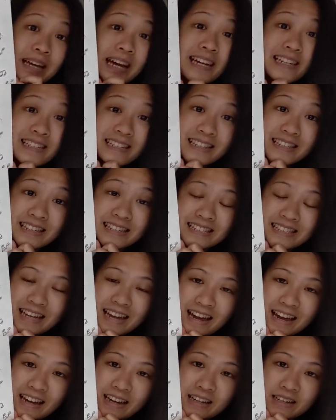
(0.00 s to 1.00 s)
I did this
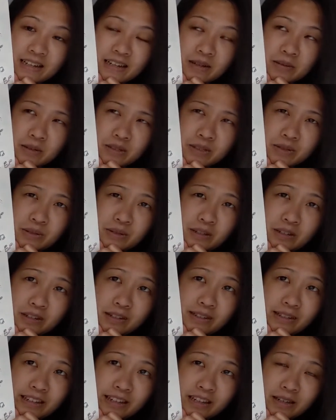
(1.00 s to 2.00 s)
at, I went to an
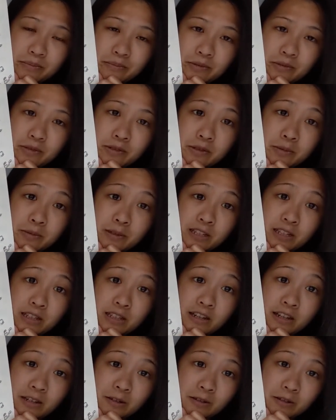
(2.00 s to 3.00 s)
art camp. It was a week
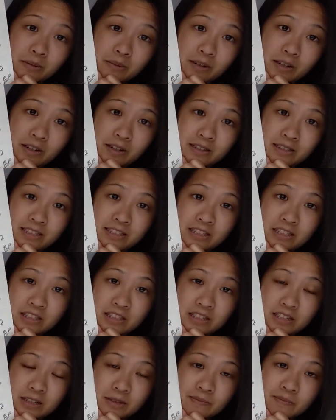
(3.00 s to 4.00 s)
long with my art
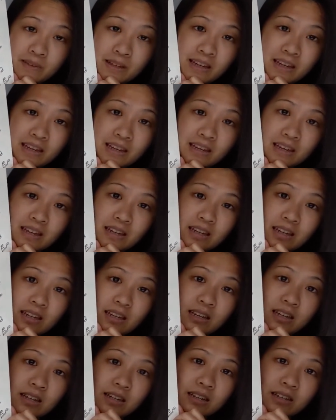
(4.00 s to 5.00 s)
teacher.
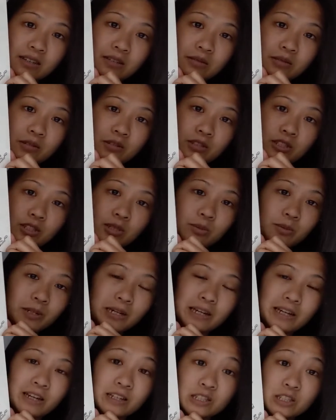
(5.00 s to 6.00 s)
And we were just
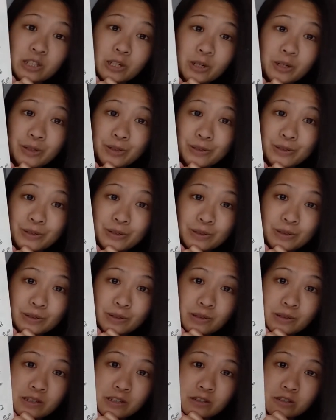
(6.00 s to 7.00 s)
working on
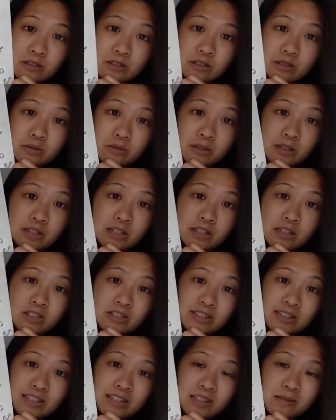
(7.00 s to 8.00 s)
charcoal and just working on
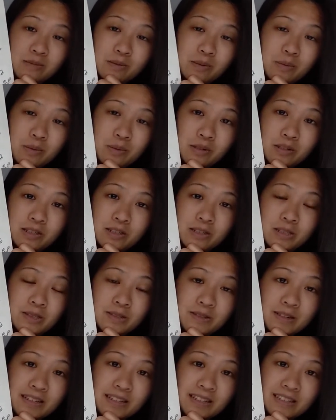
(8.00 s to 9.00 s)
trying to get
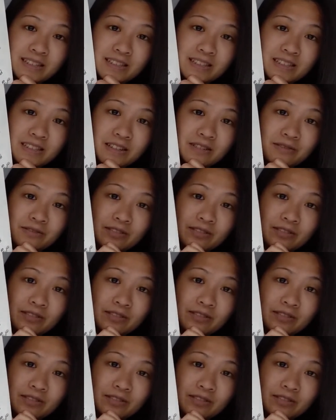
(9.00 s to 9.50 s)
proportions right and stuff.